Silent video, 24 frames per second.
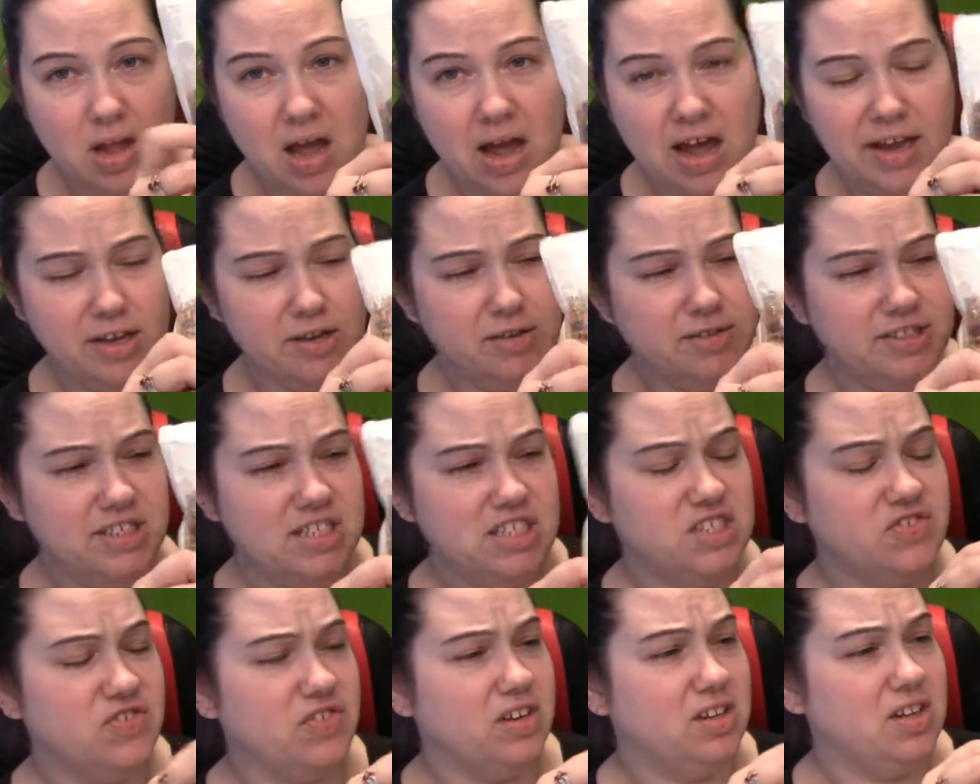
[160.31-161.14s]
I use
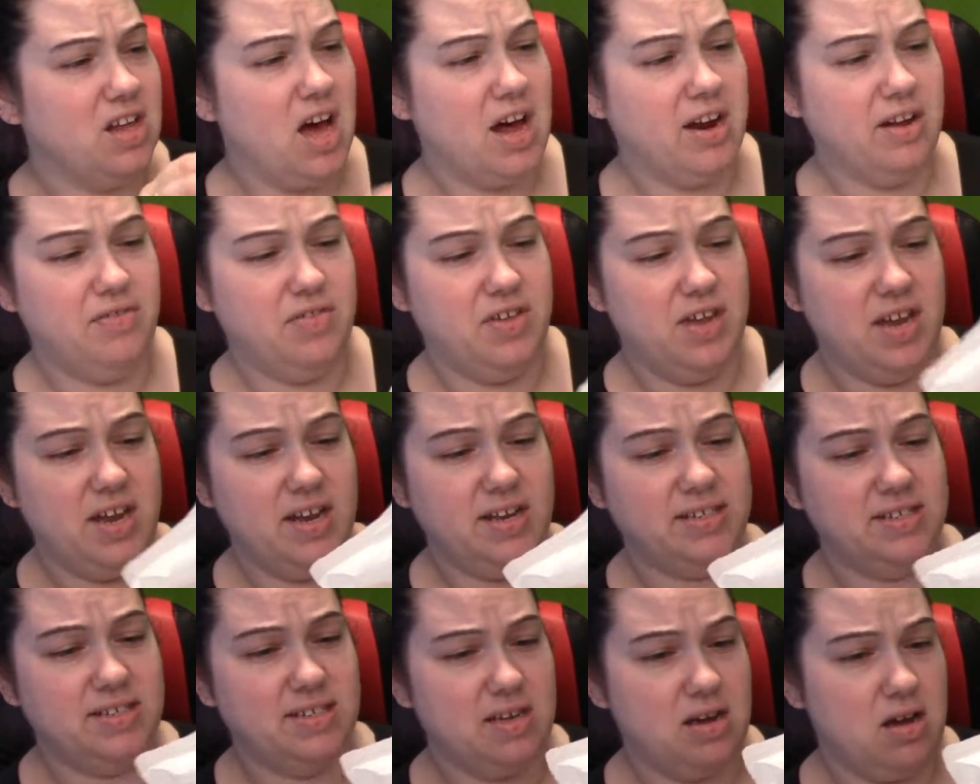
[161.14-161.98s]
these for a lot of
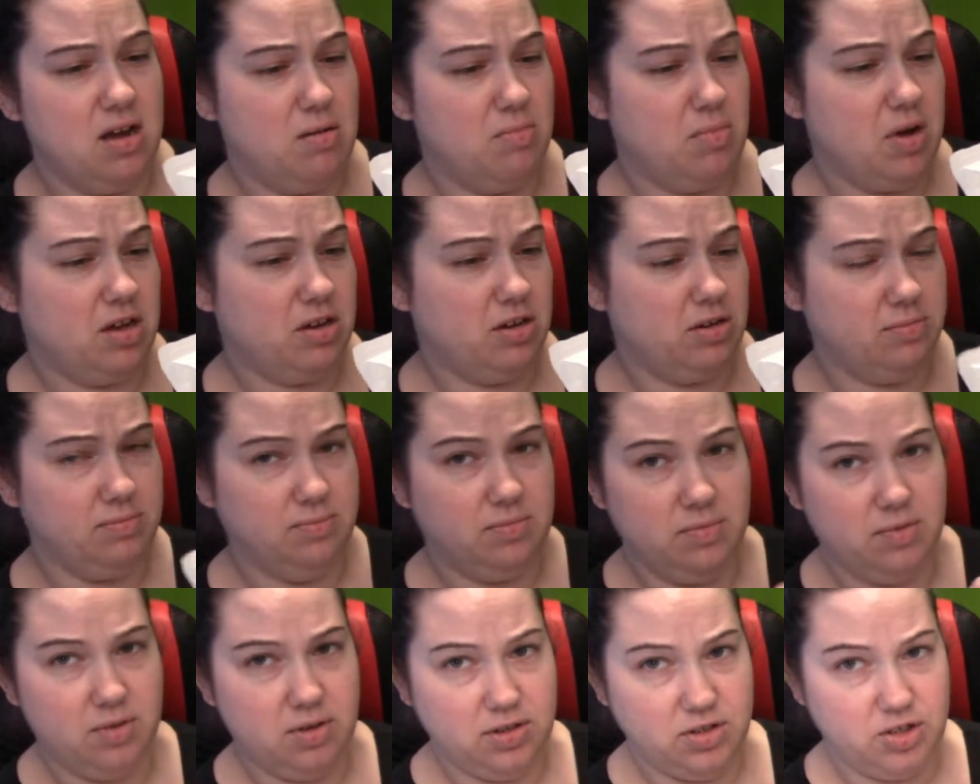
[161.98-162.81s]
things. I'll
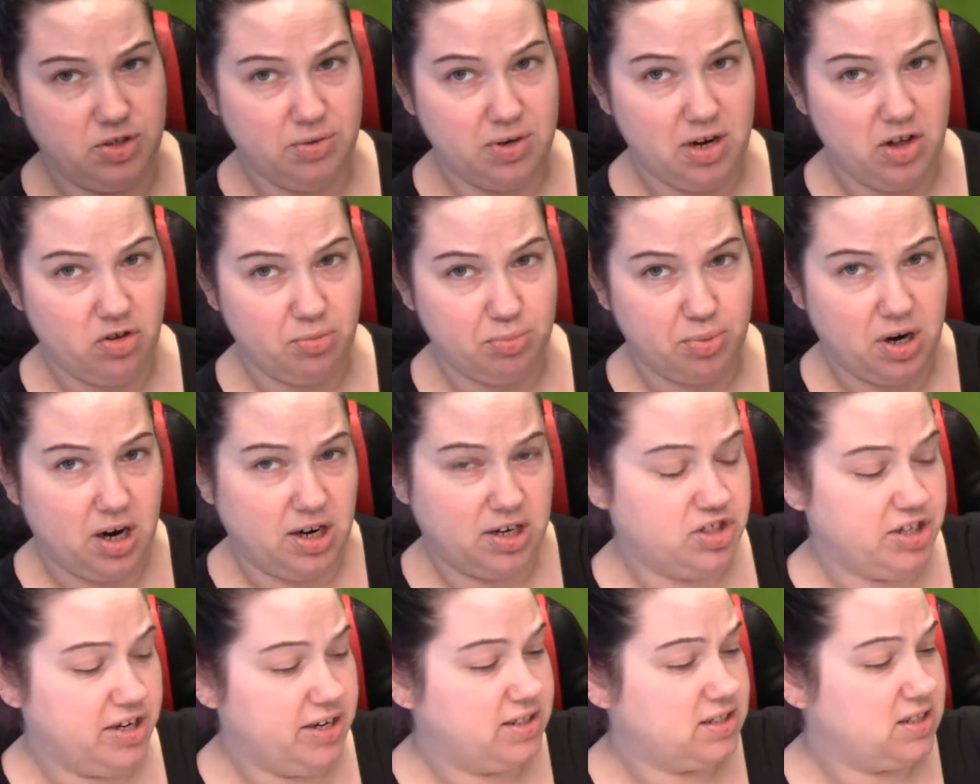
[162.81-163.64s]
do another
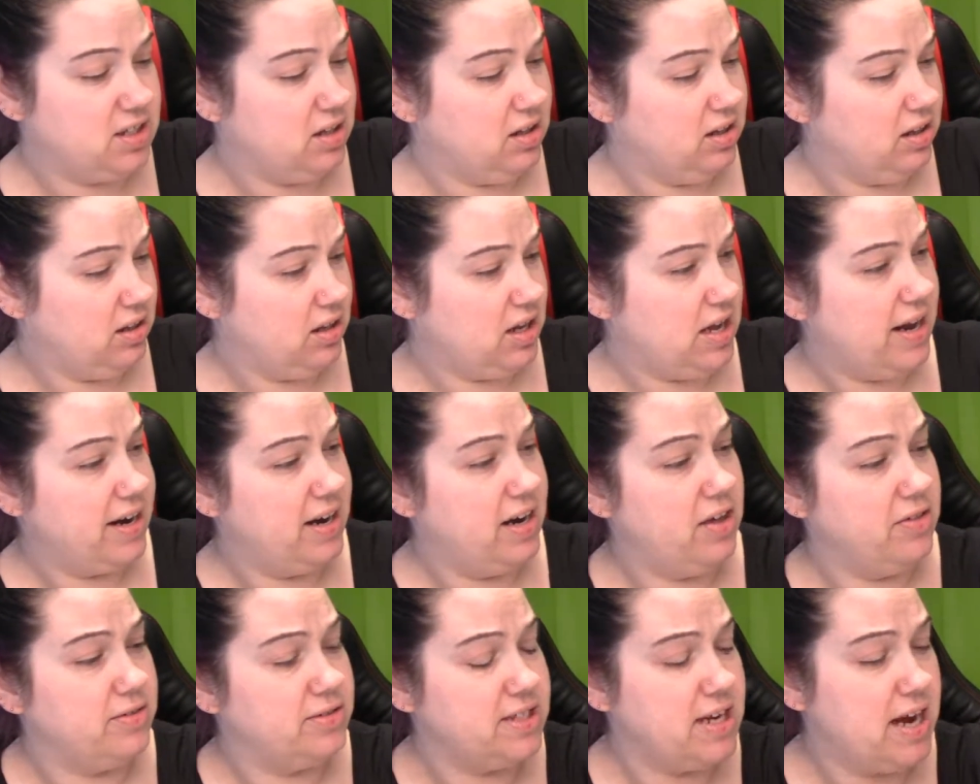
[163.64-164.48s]
project at
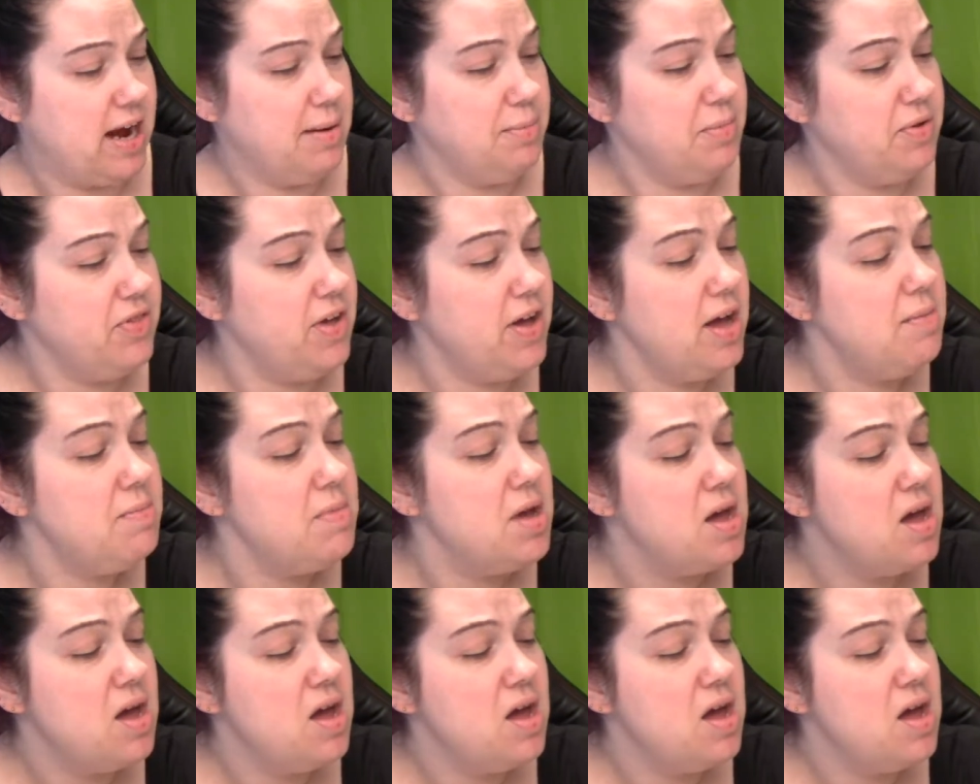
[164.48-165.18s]
another time with them.